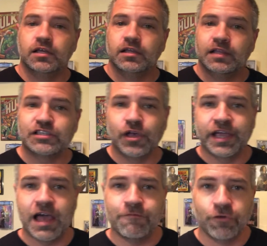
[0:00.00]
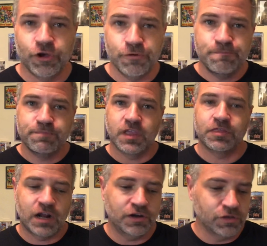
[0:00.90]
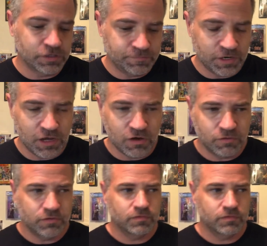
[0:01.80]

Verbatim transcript: That's all I got for you. I thought I'd do this video.